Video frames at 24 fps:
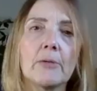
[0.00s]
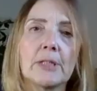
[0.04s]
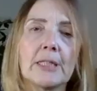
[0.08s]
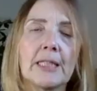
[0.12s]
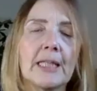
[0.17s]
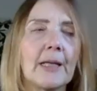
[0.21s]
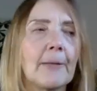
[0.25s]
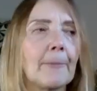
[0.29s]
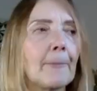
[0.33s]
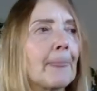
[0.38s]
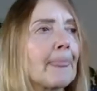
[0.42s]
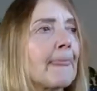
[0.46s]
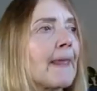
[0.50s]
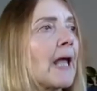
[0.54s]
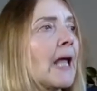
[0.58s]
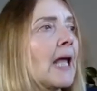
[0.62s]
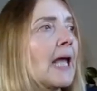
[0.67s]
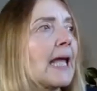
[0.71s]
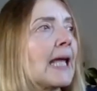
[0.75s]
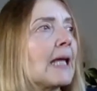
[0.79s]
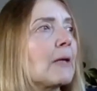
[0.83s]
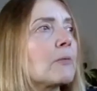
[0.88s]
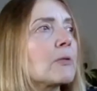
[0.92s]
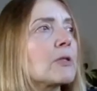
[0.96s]
to him.
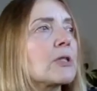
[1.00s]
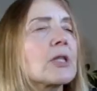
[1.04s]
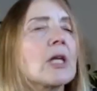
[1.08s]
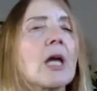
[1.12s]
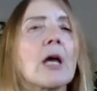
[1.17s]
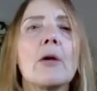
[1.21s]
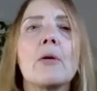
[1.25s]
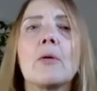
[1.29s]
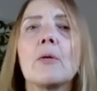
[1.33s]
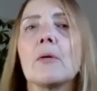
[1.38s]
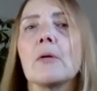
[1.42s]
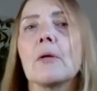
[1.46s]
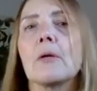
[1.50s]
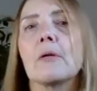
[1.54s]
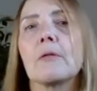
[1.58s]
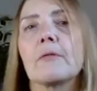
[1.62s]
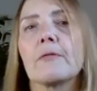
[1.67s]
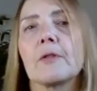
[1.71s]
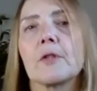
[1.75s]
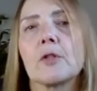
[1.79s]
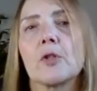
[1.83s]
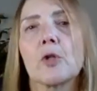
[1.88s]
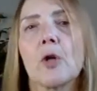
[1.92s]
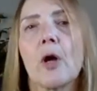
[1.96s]
He was known
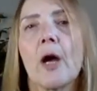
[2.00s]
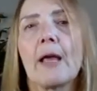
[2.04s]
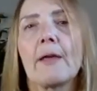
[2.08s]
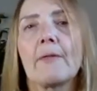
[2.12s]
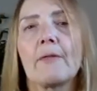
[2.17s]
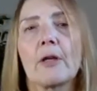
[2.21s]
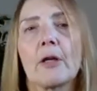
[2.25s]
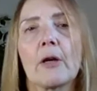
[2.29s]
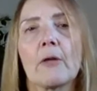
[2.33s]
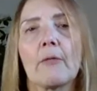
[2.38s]
for driving